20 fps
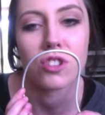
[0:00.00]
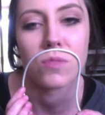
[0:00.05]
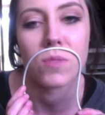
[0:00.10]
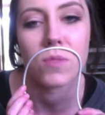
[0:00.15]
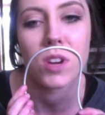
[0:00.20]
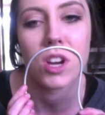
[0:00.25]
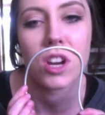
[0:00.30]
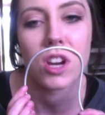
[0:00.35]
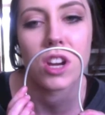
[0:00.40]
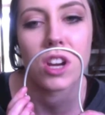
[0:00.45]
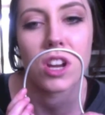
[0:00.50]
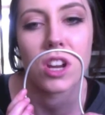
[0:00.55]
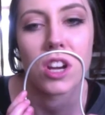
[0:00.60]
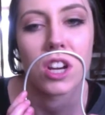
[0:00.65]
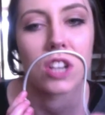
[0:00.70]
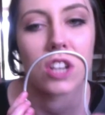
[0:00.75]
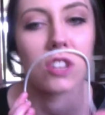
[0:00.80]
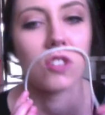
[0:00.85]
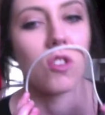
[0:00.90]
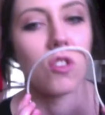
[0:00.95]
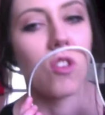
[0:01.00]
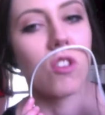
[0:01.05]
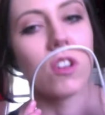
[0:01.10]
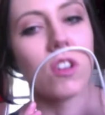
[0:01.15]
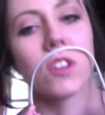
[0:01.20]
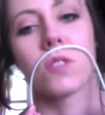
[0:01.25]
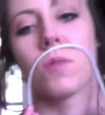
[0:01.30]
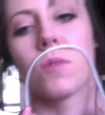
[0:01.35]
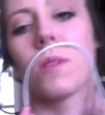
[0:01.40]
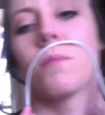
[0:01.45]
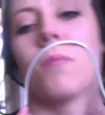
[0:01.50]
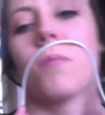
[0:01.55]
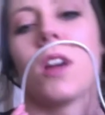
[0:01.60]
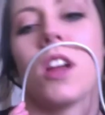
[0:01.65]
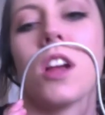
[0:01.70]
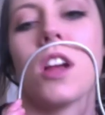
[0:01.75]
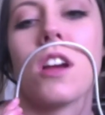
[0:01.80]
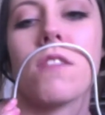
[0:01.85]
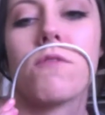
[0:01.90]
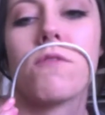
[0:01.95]
to me and ignore it when
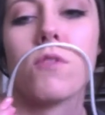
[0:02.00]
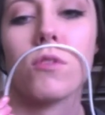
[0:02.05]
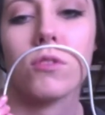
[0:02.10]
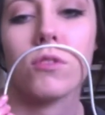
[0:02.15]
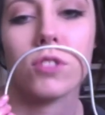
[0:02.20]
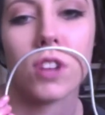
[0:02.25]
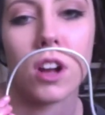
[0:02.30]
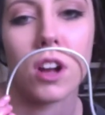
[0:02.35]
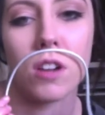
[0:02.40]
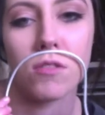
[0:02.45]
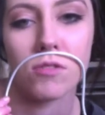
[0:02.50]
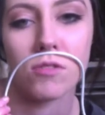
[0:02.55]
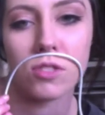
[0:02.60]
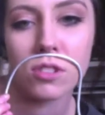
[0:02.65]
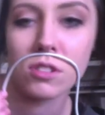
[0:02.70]
my hair falls out.